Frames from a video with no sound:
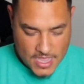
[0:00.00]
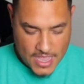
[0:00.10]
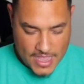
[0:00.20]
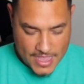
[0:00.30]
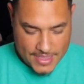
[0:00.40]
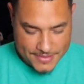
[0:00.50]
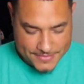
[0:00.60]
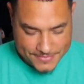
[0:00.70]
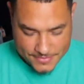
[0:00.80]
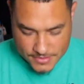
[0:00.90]

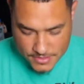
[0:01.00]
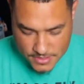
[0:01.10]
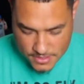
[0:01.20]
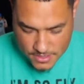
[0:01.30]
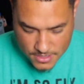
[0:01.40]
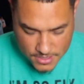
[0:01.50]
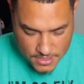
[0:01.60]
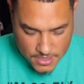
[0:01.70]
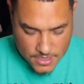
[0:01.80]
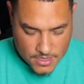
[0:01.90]
And
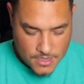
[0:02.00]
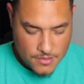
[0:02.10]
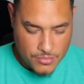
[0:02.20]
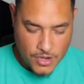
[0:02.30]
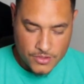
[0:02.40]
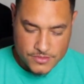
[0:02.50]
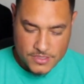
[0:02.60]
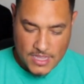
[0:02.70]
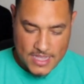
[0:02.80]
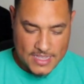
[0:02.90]
bro,
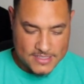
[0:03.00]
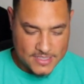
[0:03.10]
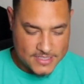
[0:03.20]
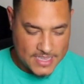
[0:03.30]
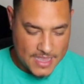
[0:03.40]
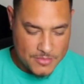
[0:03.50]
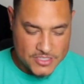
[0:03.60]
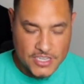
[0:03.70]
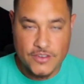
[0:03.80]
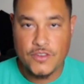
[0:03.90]
it's the same
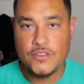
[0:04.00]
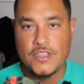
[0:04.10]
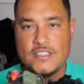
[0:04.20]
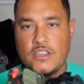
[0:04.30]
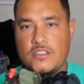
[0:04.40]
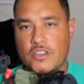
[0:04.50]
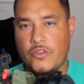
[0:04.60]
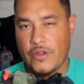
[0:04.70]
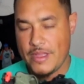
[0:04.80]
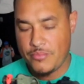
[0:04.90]
material that's on the
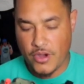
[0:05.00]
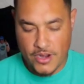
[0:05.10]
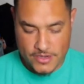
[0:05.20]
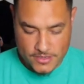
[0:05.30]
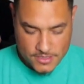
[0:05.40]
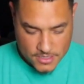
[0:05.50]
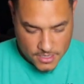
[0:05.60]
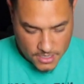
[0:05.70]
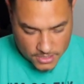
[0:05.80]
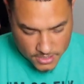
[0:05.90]
gray part,
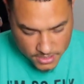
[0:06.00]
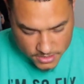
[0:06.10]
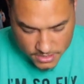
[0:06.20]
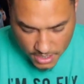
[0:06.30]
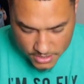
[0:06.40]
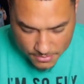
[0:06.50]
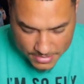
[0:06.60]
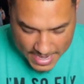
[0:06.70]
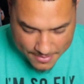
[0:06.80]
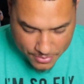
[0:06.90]
on the
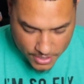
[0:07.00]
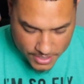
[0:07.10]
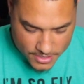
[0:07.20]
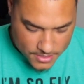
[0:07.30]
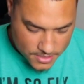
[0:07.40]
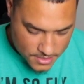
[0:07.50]
black part